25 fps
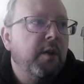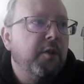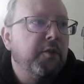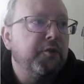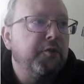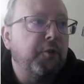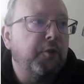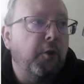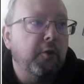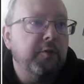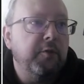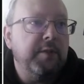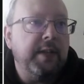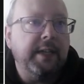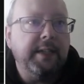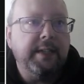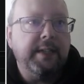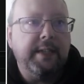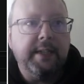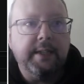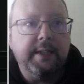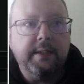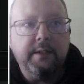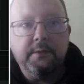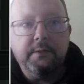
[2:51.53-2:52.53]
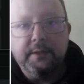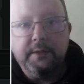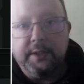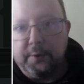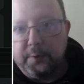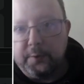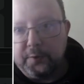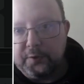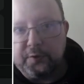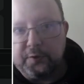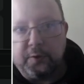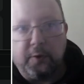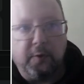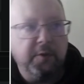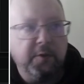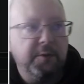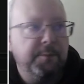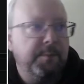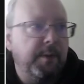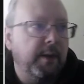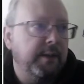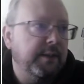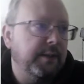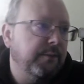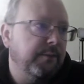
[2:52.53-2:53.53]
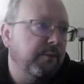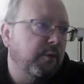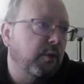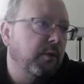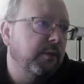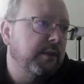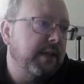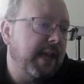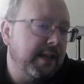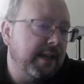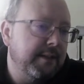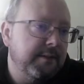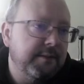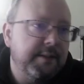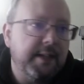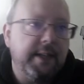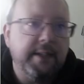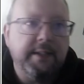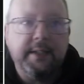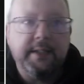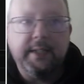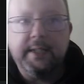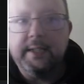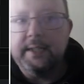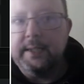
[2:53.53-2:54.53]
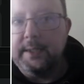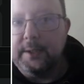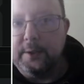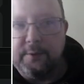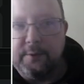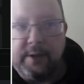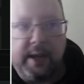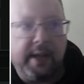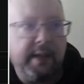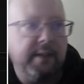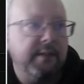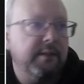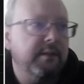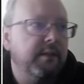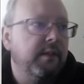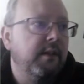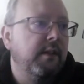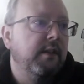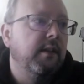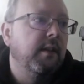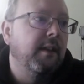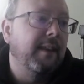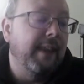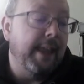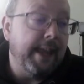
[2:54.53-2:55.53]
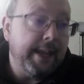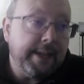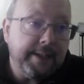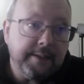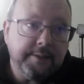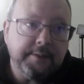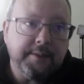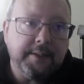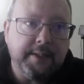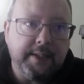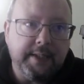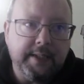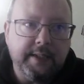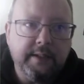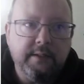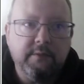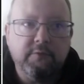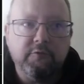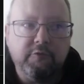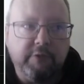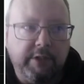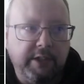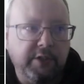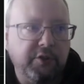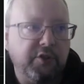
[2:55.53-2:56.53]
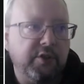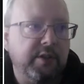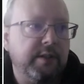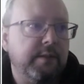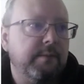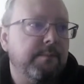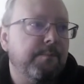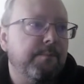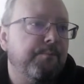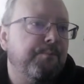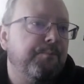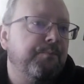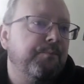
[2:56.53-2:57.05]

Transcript: Start date key, year start by default. End date key, year end. Lane key, region.